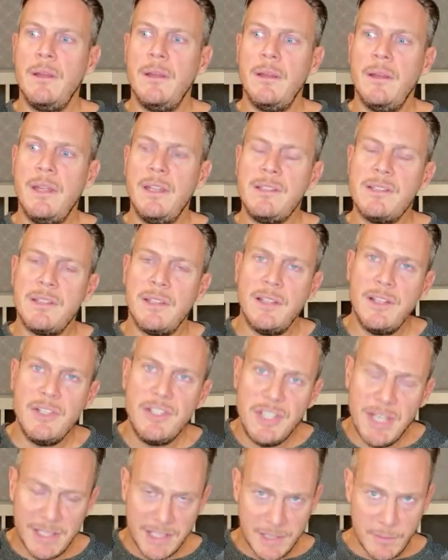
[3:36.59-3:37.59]
it's a
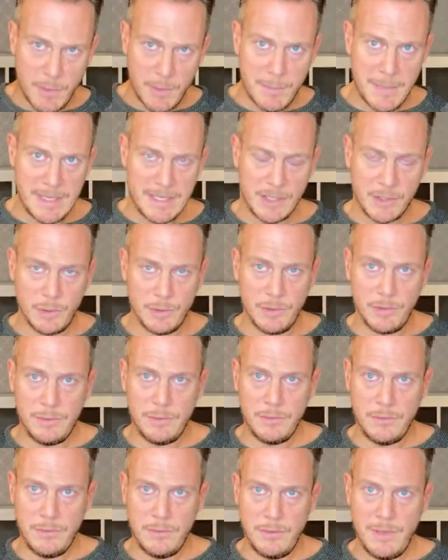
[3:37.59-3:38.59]
legitimate medical
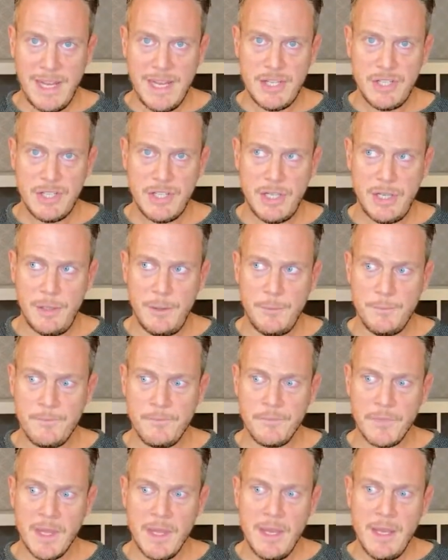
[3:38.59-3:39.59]
issue.
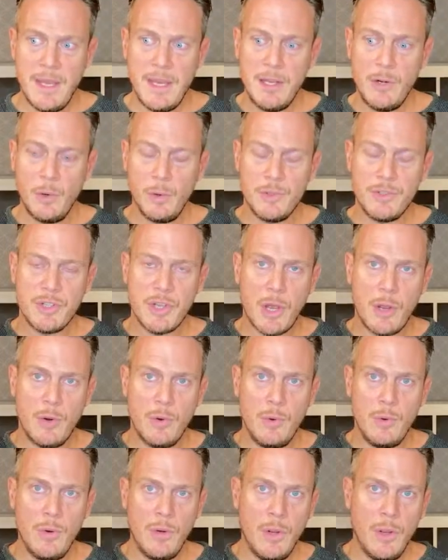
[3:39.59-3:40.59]
It
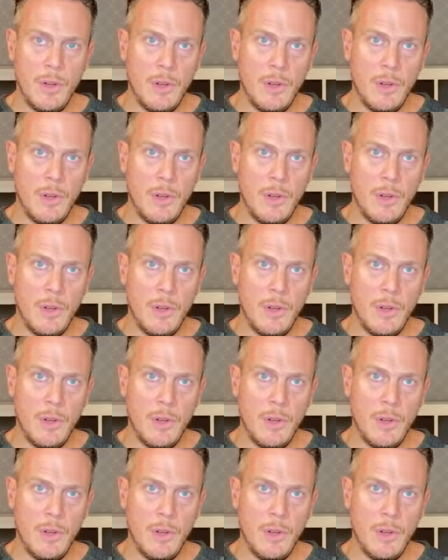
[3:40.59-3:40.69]
also